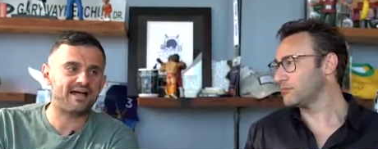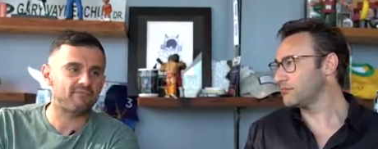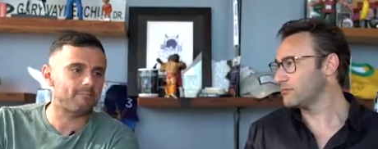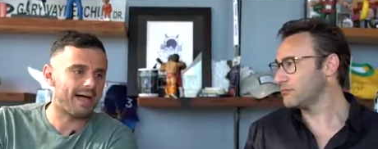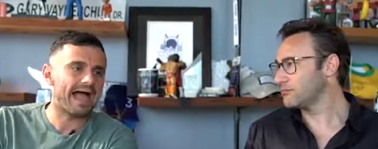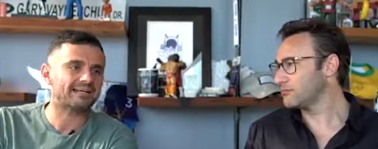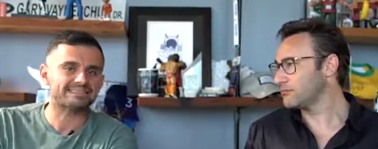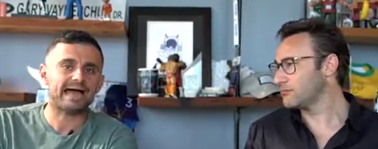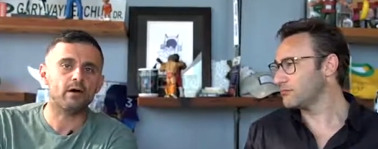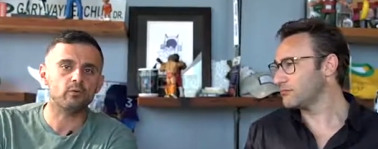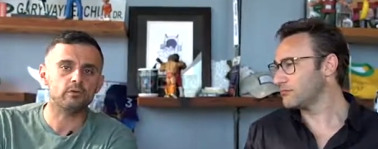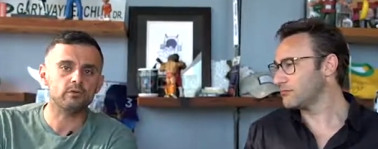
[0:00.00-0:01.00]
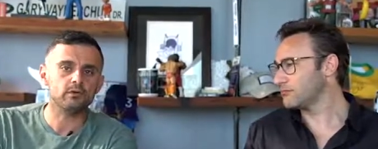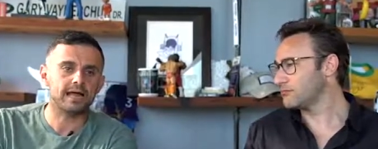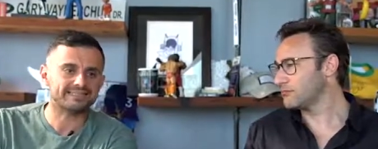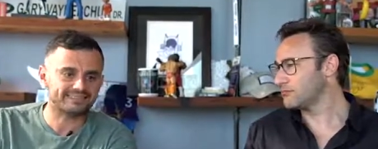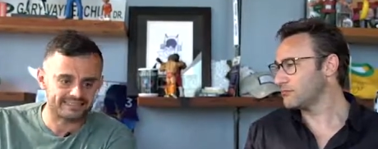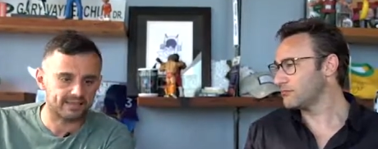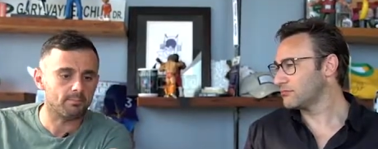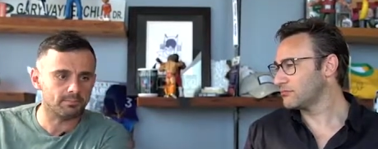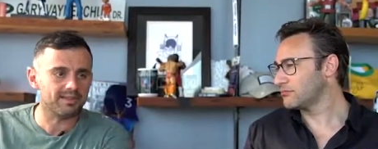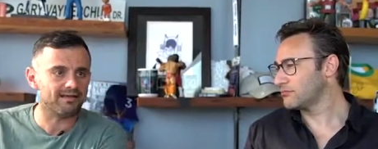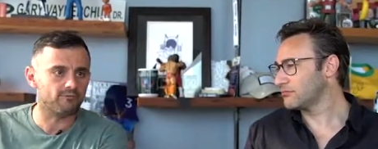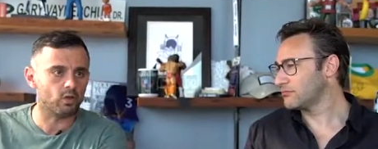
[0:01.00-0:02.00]
Speaker 1: have a max out. At
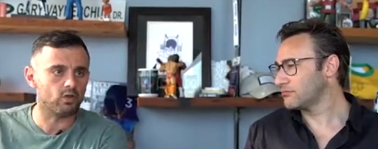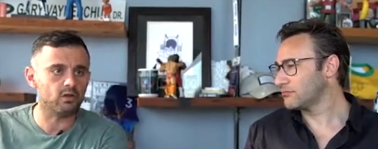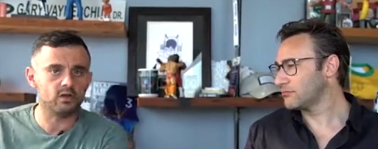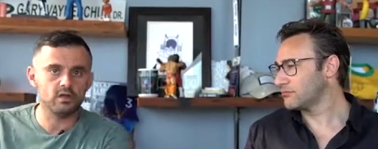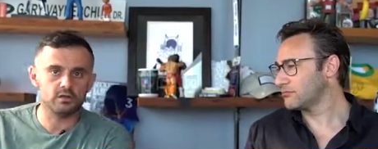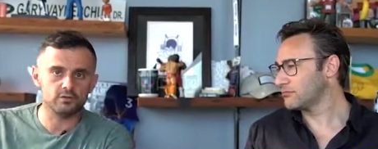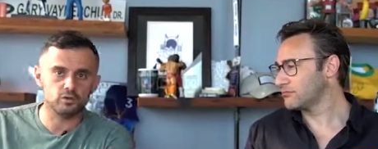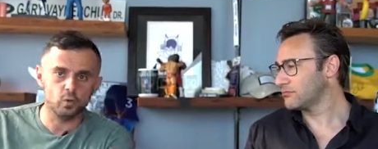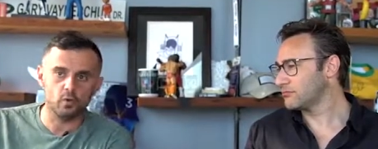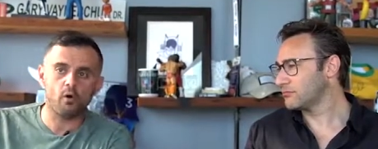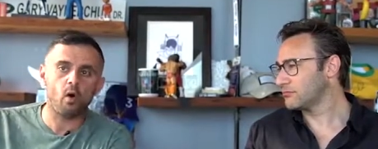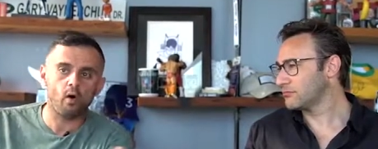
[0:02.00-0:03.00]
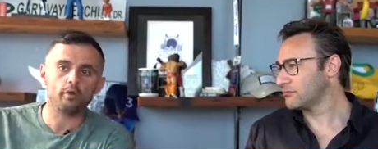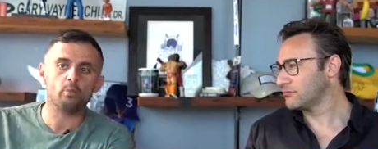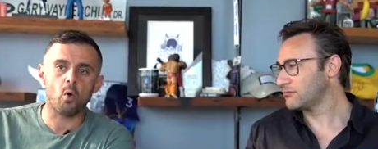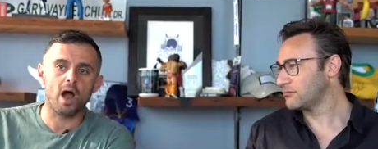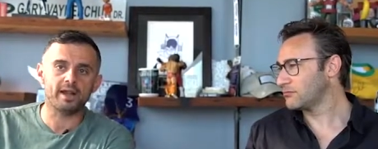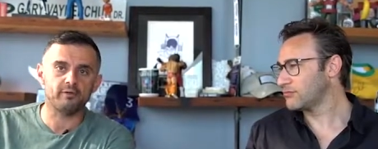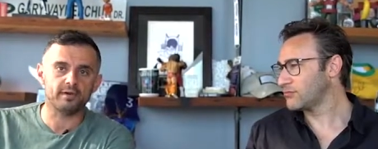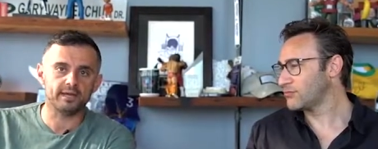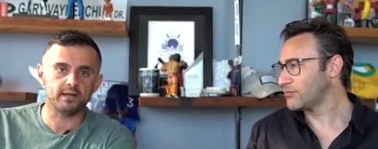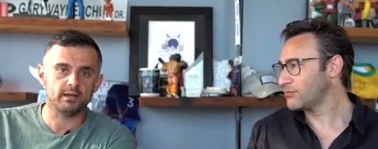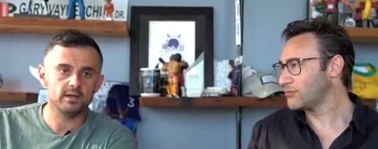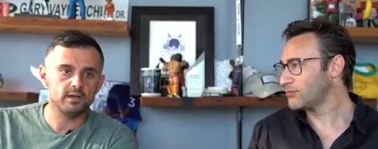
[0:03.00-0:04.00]
some level, your
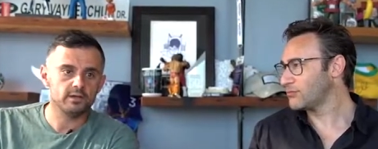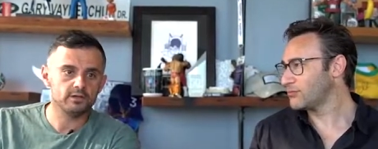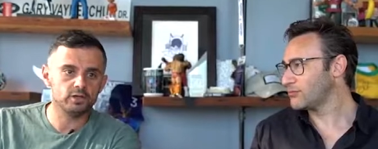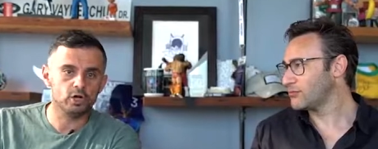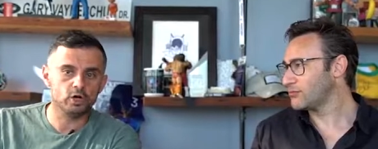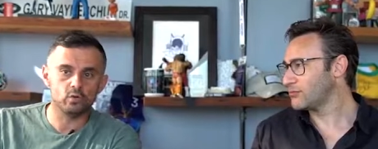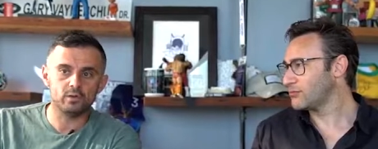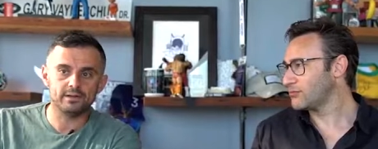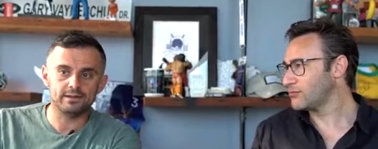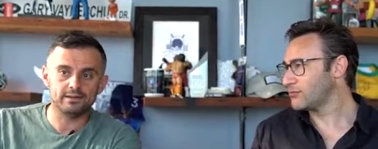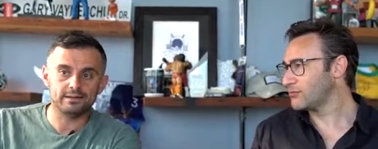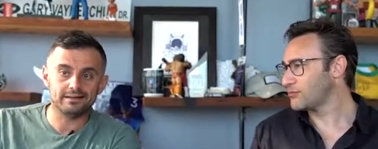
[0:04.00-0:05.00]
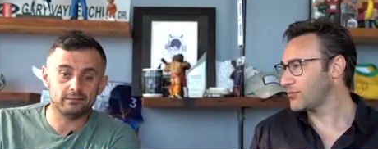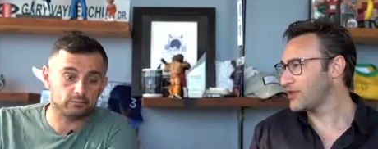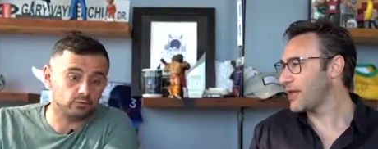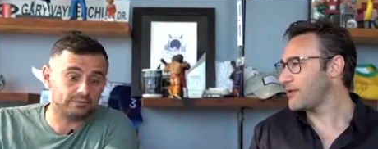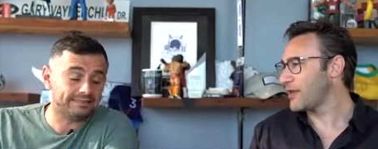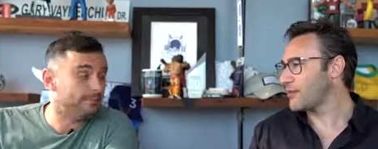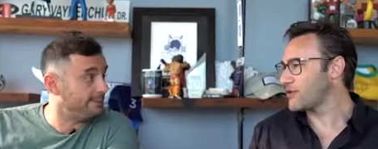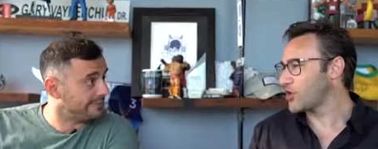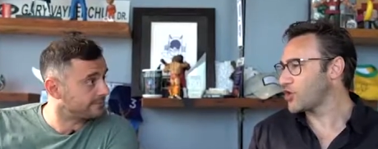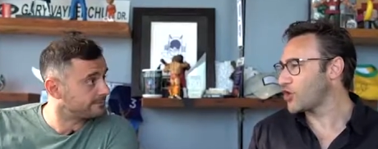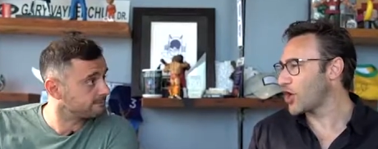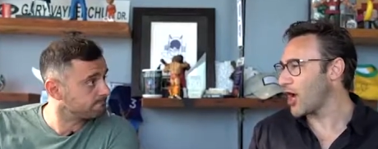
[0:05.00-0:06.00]
hardwiring, you know, but that's limits. so
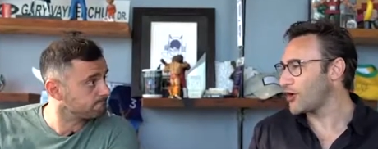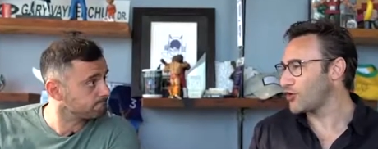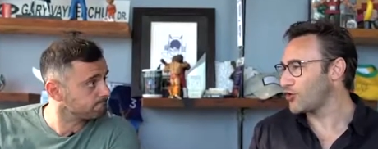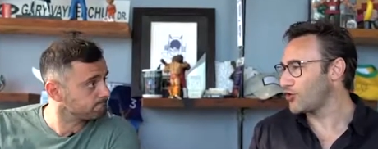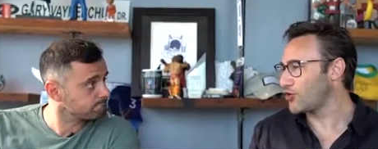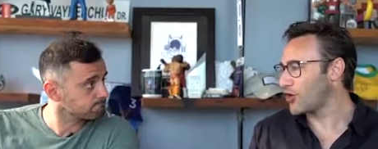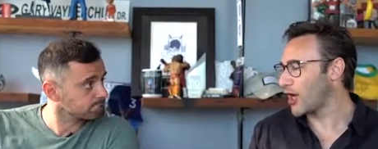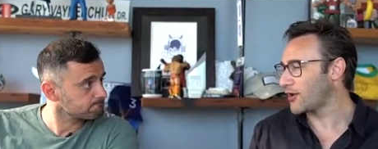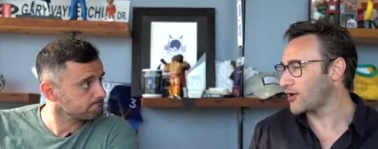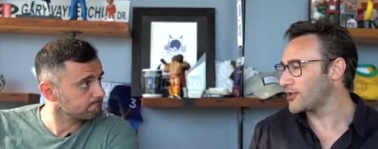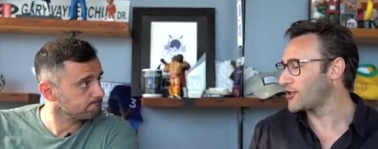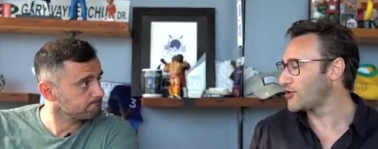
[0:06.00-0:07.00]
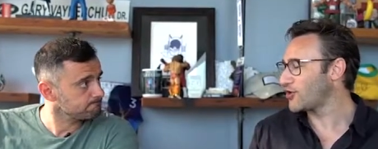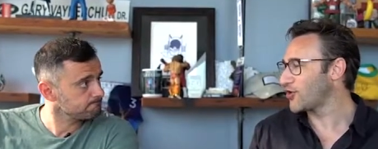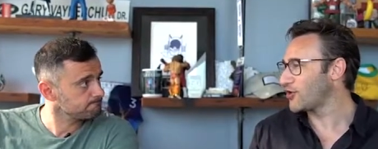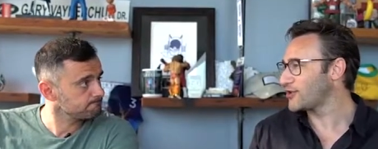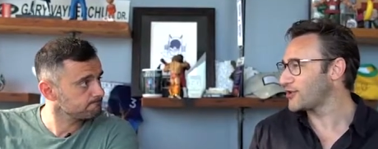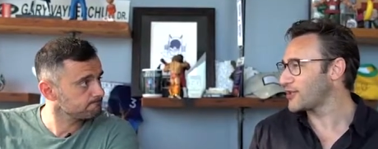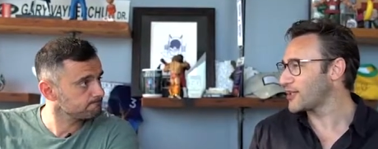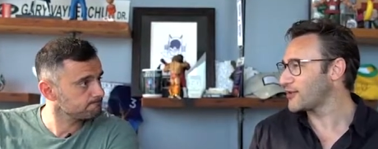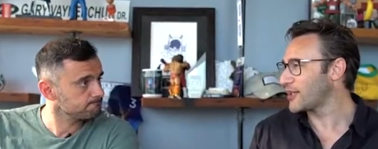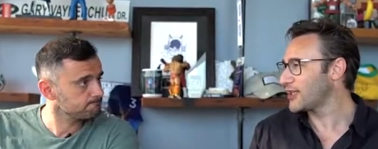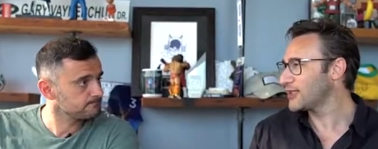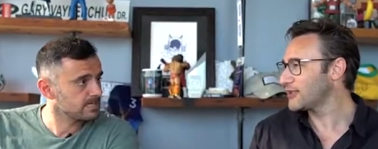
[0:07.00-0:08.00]
you
Speaker 2: can't you can't continue to grow till the day you
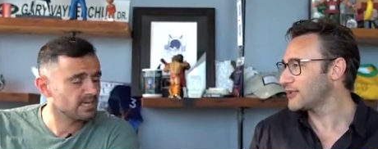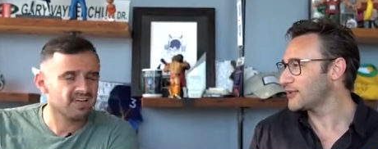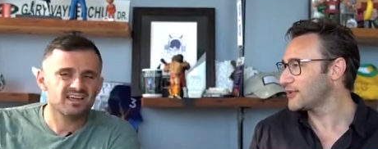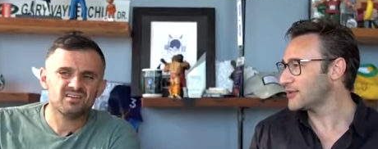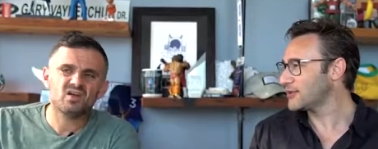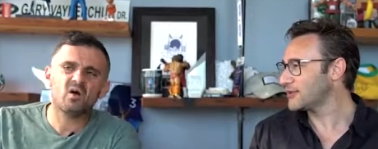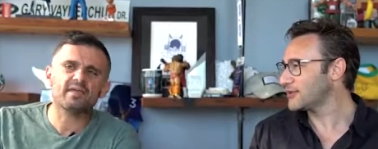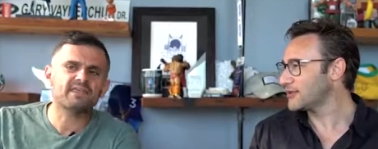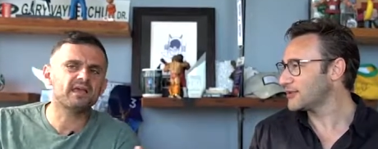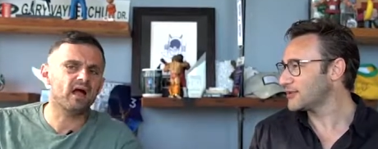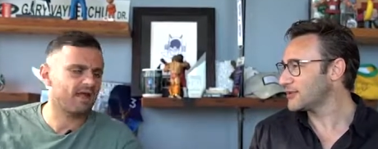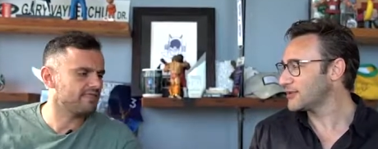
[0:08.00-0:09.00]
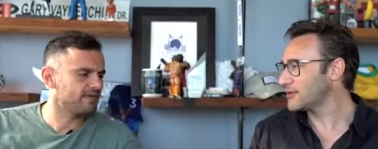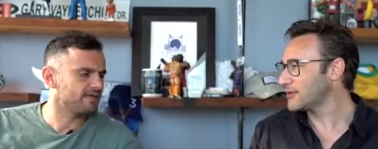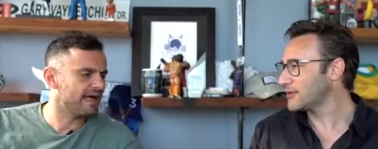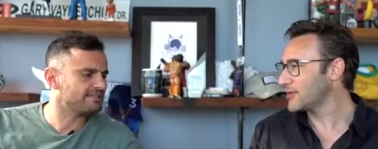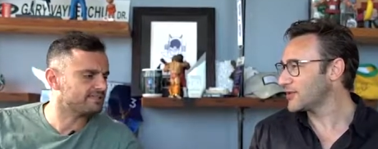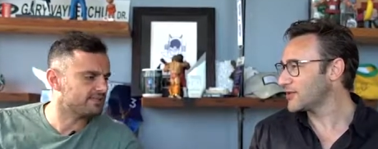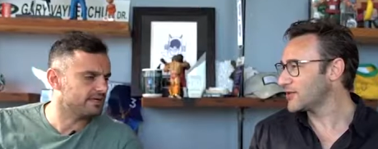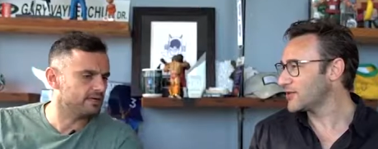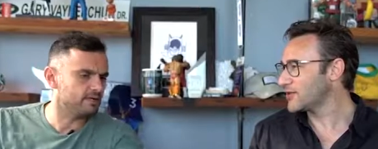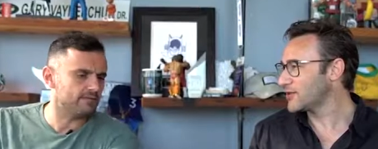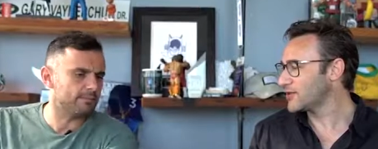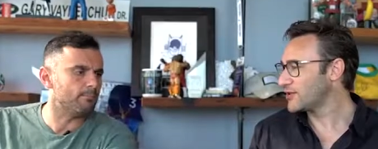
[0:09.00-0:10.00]
die.
Speaker 1: No, I think I think that's
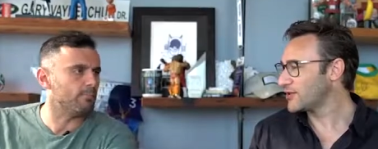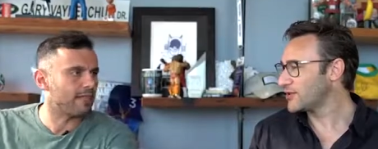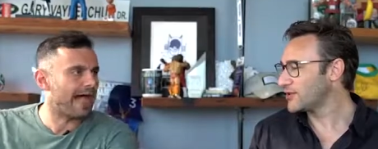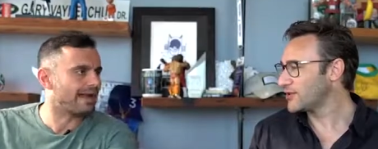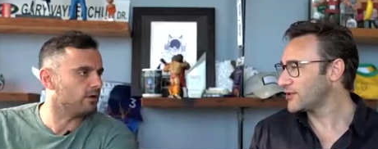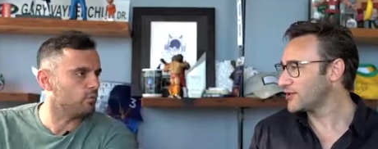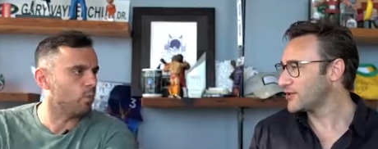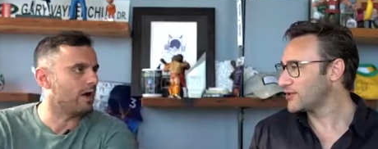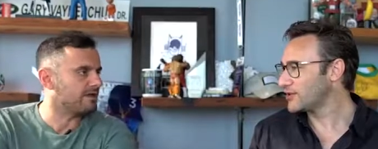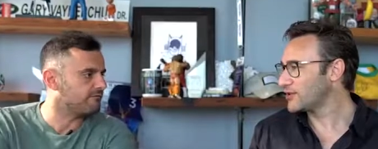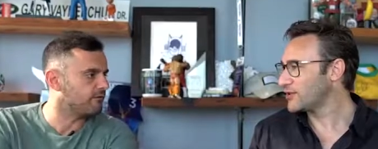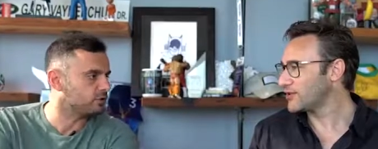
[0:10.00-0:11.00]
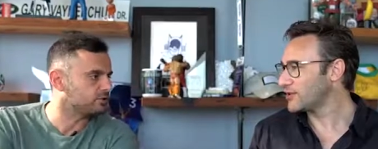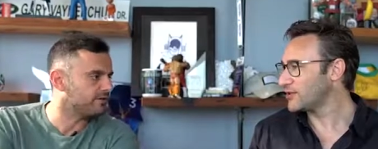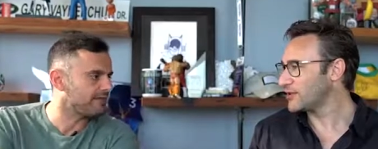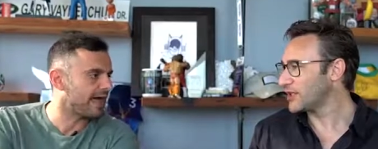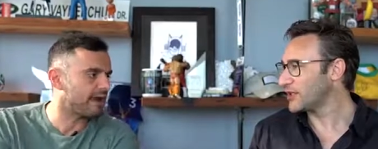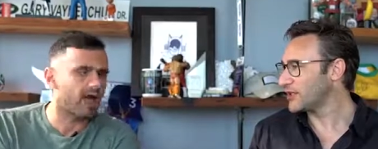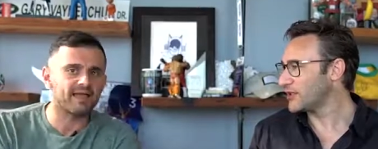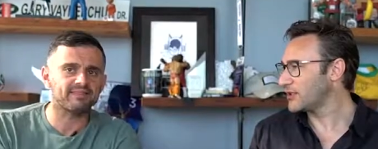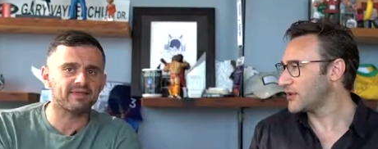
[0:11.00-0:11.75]
the the black and white version of that. Yeah. I